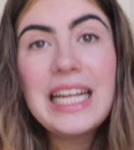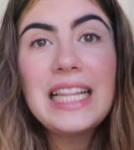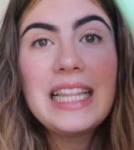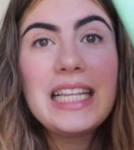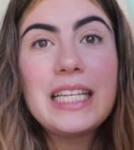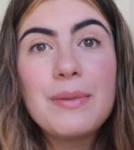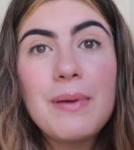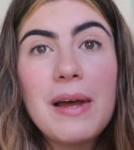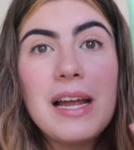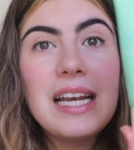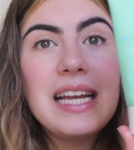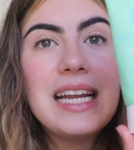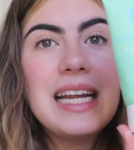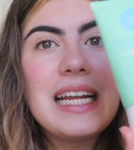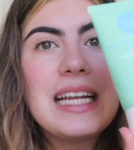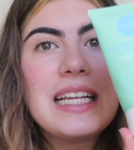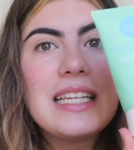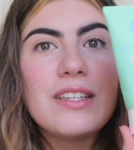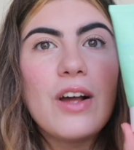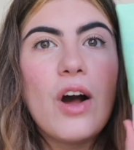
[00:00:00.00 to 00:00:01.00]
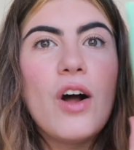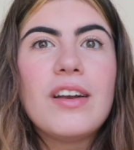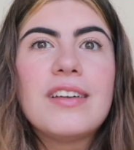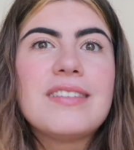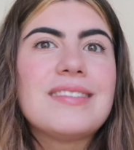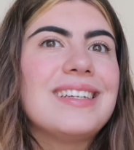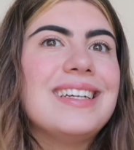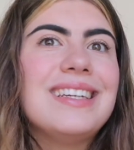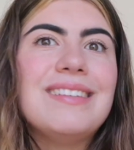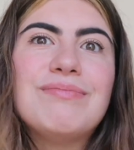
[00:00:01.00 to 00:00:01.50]
This one is
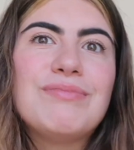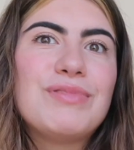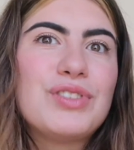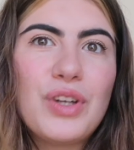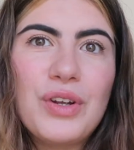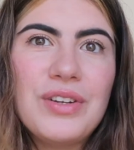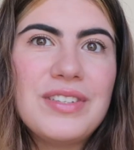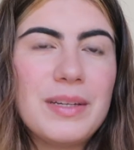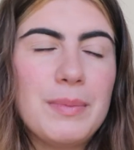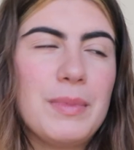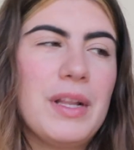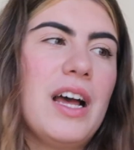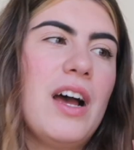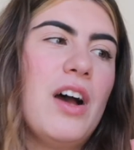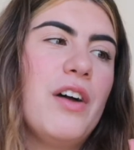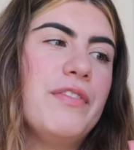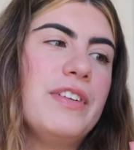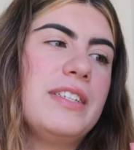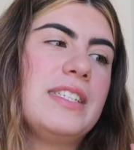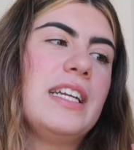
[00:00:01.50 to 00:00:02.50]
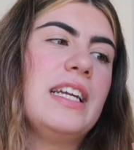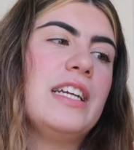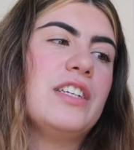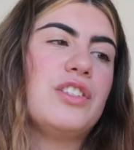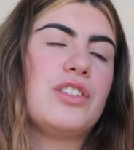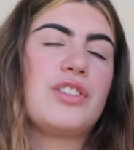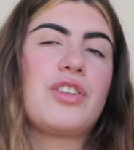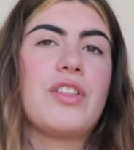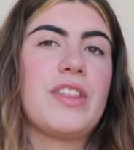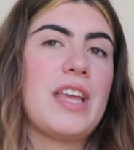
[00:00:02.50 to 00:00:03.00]
honestly so similar. Obviously it's
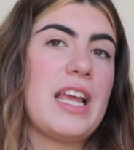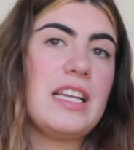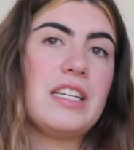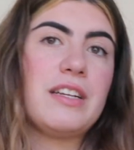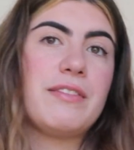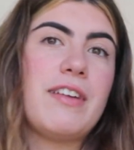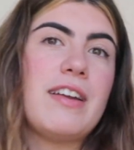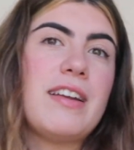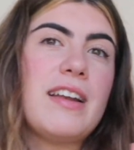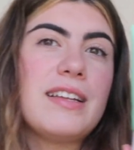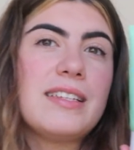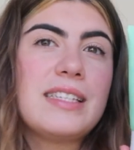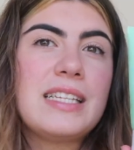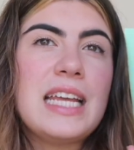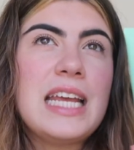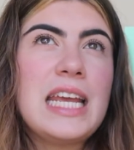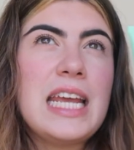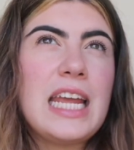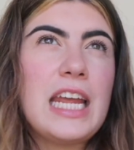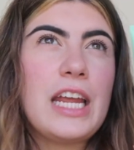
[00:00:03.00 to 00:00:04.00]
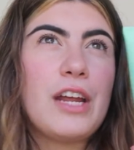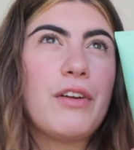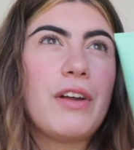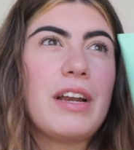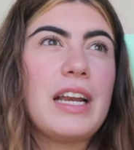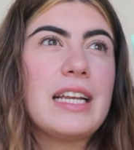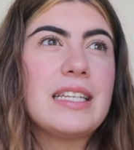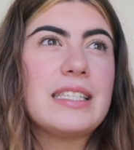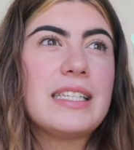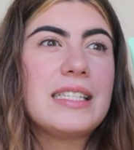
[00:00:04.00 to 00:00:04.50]
just got the anti-redness
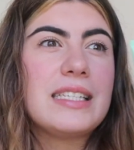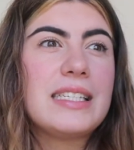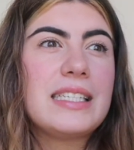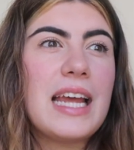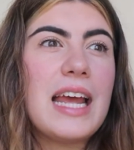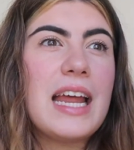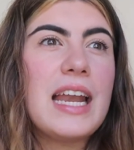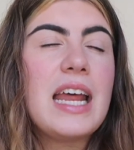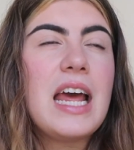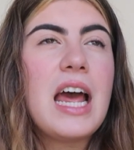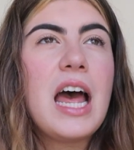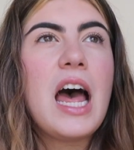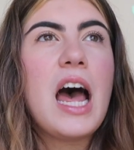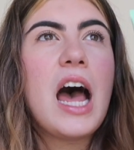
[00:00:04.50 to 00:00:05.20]
ingredients instead.